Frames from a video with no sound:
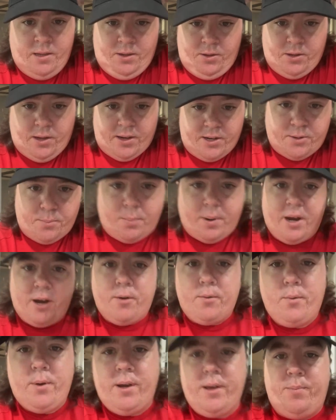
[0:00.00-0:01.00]
You have to
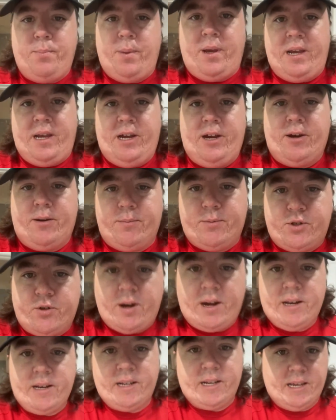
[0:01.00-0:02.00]
bear with me here. I'm
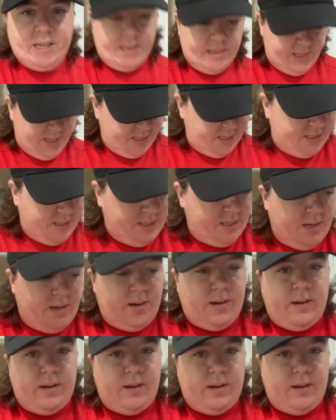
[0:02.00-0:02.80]
trying to get this,